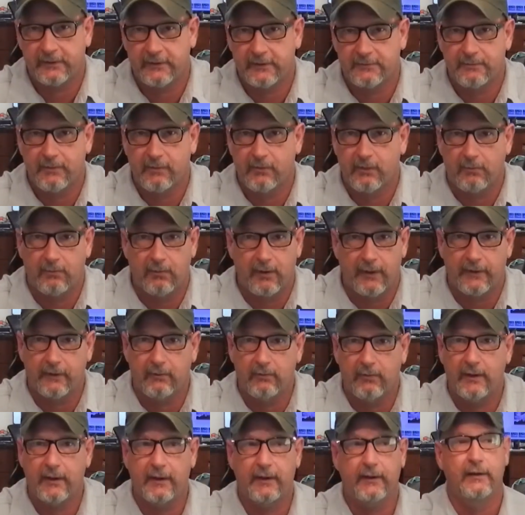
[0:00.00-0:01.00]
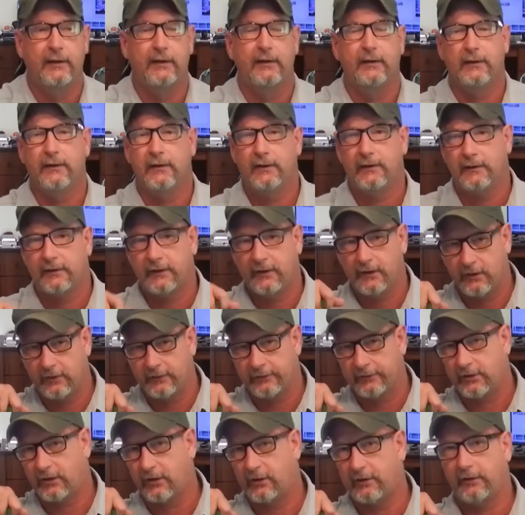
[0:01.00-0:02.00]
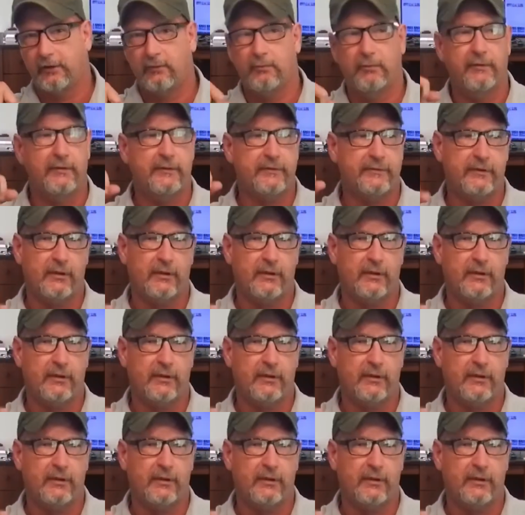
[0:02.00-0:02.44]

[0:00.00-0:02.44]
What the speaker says: this bow up right away, get on target with it,